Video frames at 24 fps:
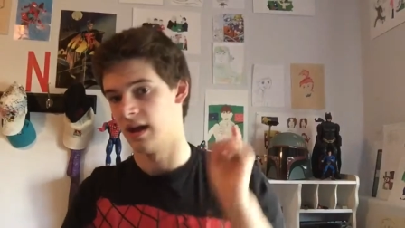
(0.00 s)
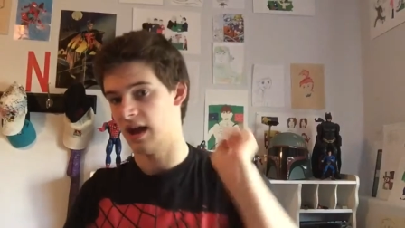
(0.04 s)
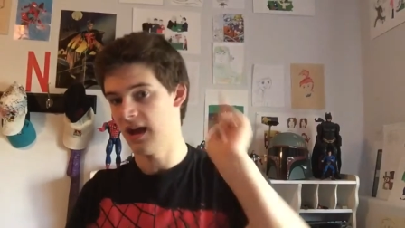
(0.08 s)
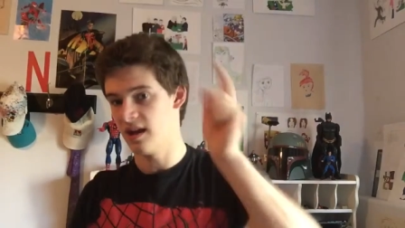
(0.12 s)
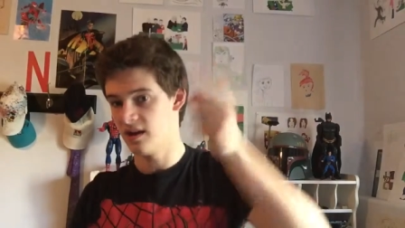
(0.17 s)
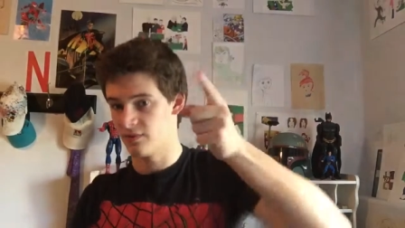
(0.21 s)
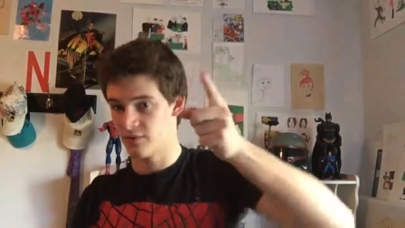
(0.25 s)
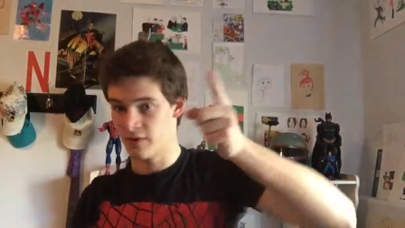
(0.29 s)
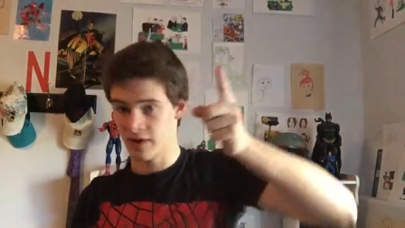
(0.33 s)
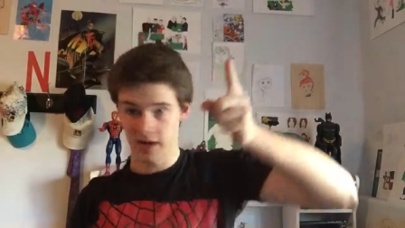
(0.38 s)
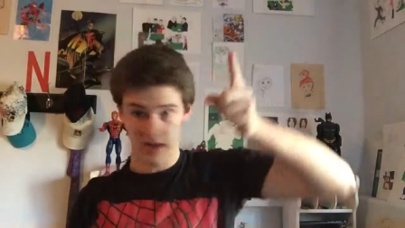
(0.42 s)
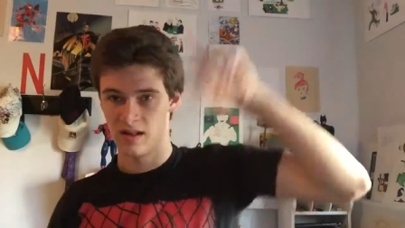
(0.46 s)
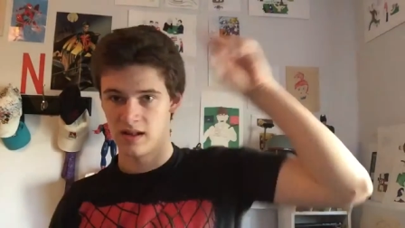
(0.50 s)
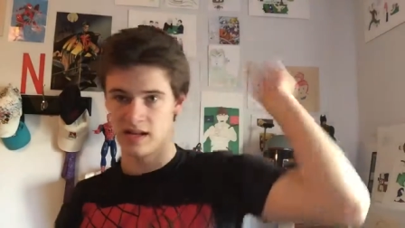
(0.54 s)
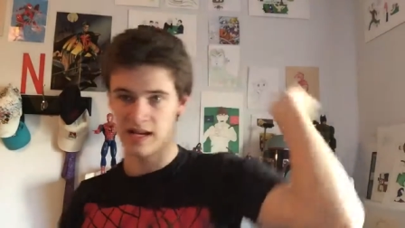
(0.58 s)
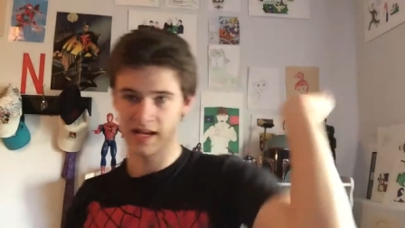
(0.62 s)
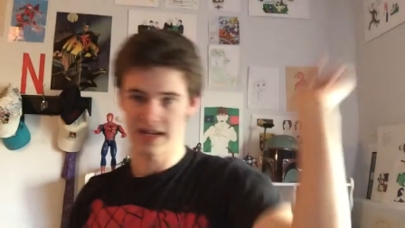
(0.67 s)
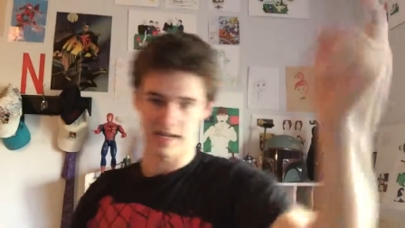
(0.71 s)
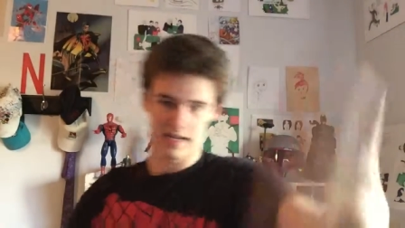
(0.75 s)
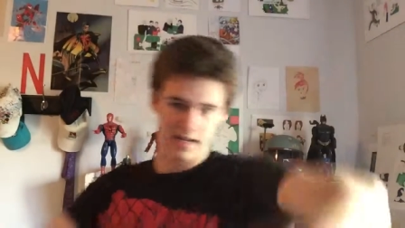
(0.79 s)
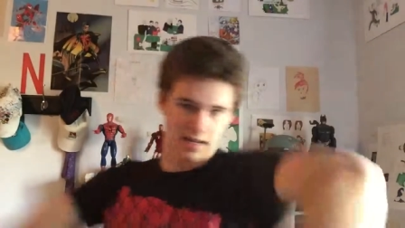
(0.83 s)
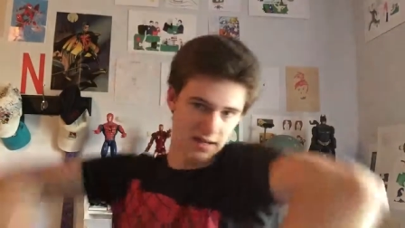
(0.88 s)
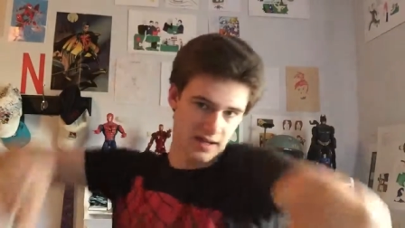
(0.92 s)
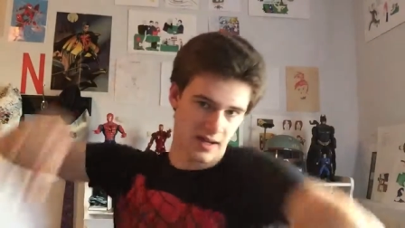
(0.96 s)
Anyway,
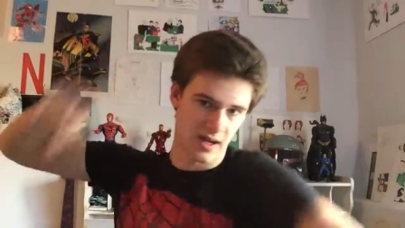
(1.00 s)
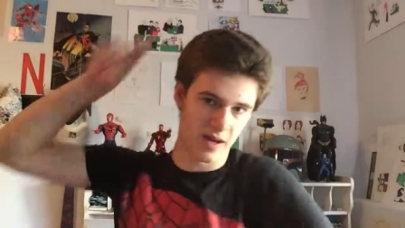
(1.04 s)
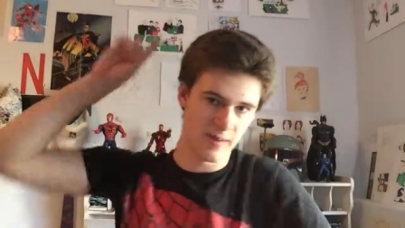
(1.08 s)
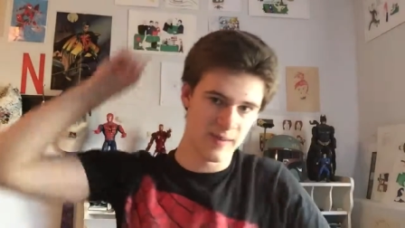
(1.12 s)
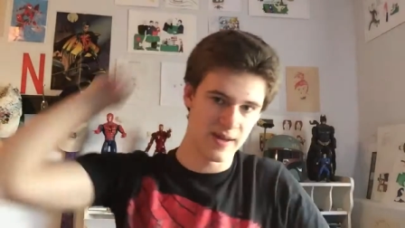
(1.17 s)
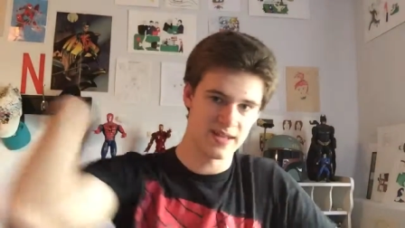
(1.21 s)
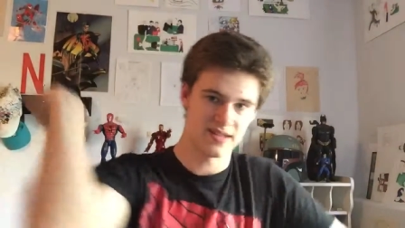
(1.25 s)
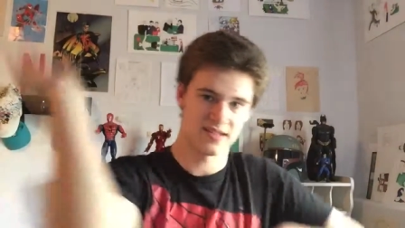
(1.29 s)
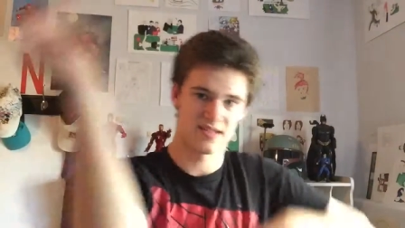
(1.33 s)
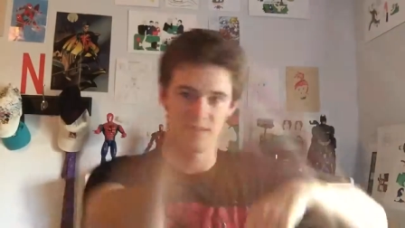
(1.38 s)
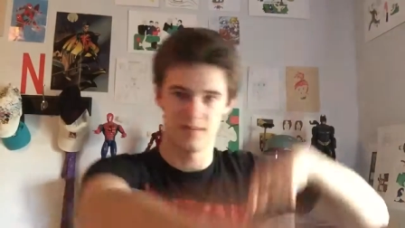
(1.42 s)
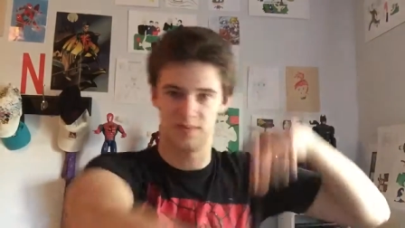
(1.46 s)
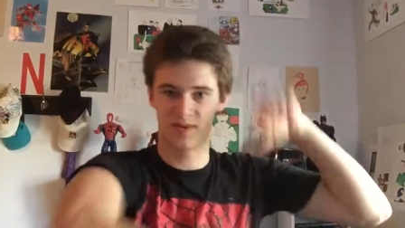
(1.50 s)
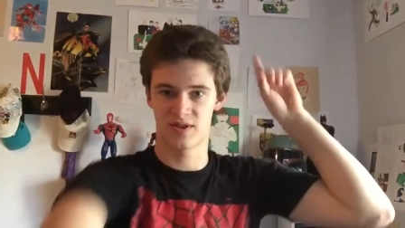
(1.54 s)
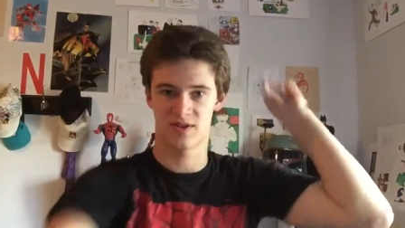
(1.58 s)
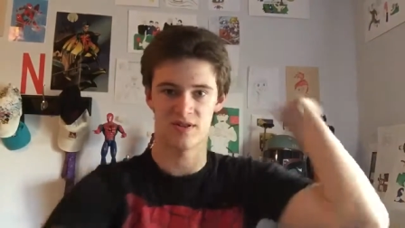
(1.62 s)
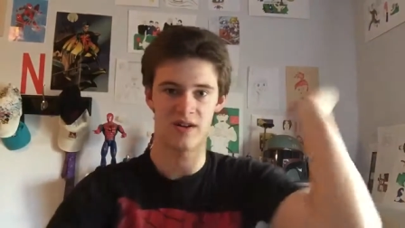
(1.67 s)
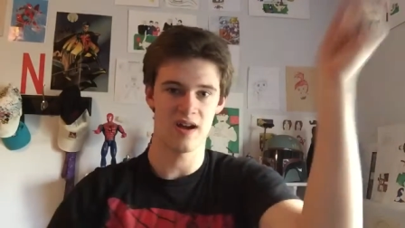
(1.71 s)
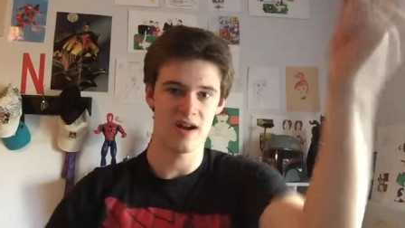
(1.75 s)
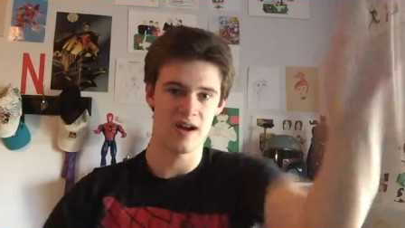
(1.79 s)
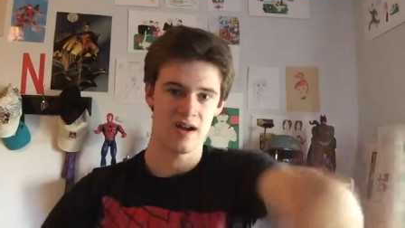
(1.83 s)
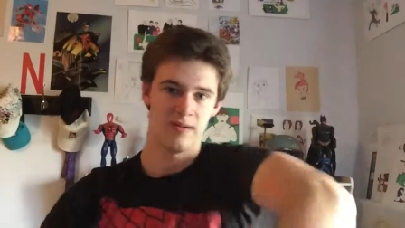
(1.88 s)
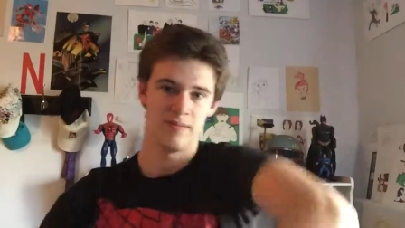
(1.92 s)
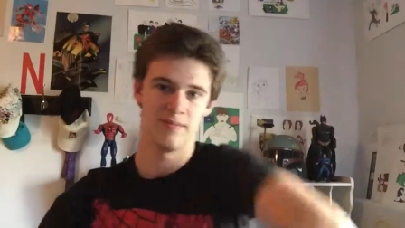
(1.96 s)
like, comment,
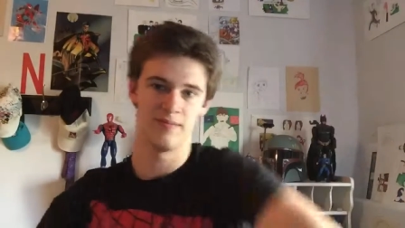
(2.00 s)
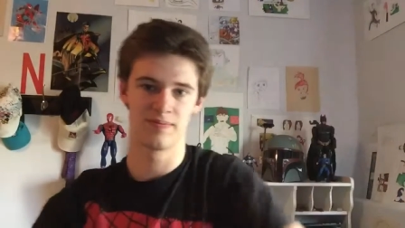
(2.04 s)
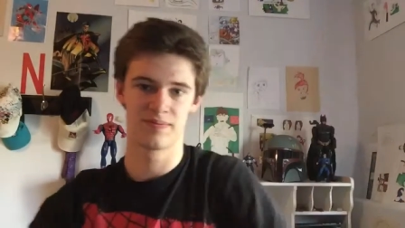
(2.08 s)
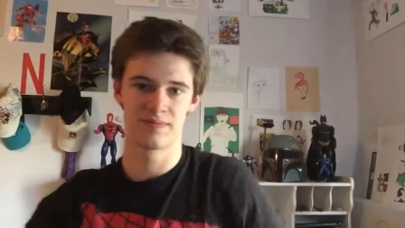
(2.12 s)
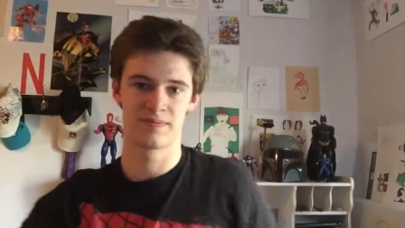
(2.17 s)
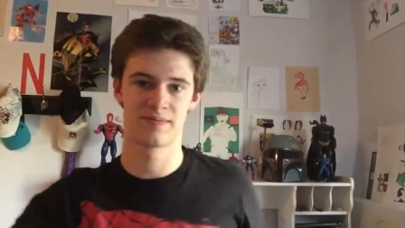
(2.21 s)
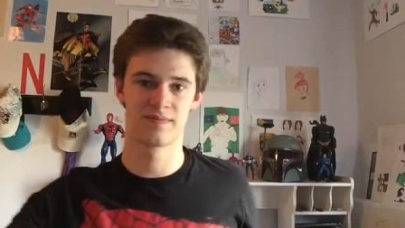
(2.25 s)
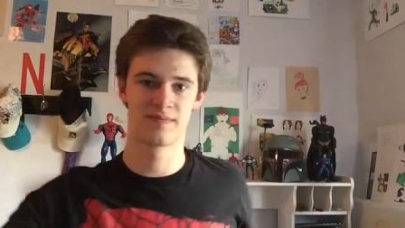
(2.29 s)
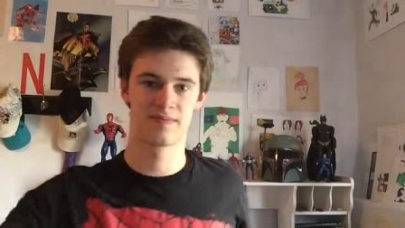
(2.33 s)
subscribe,